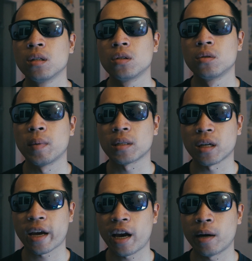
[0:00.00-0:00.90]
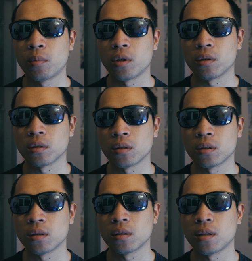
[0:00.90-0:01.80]
to make the camera
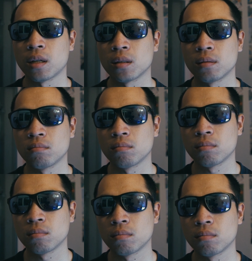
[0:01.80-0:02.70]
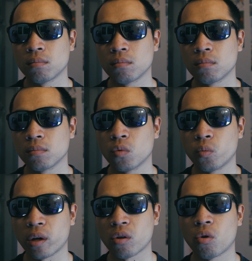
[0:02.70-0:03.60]
that
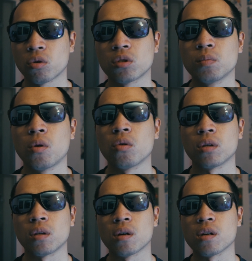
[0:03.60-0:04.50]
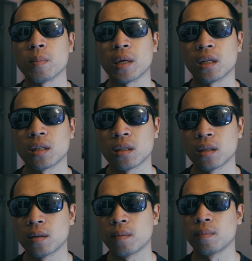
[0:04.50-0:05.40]
records more than 30 minutes
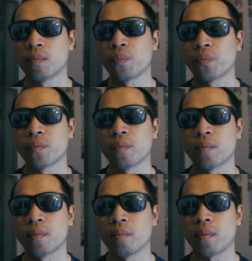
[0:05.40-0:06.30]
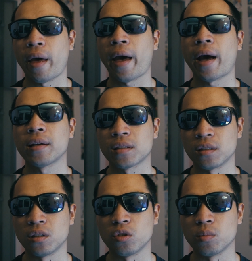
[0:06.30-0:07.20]
as
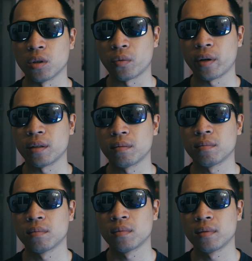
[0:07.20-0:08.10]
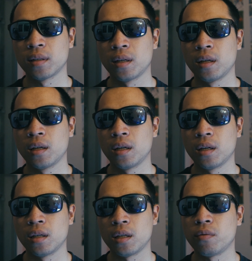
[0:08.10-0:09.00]
consumer grade.
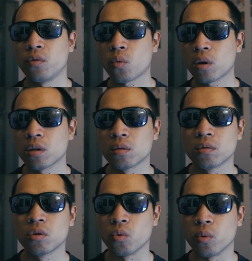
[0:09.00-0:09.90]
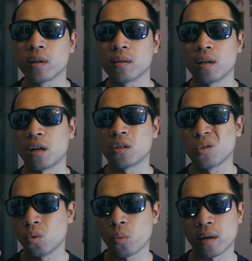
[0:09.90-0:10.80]
If you want to do it, there are
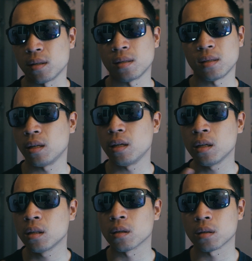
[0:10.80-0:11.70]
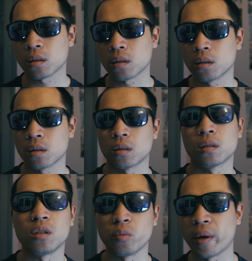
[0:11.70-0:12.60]
two ways. Either
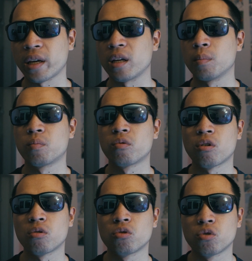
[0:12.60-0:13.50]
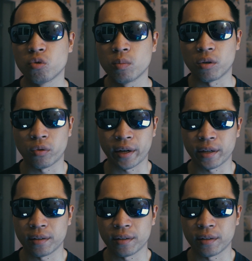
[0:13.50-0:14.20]
you make it a prosumer grade,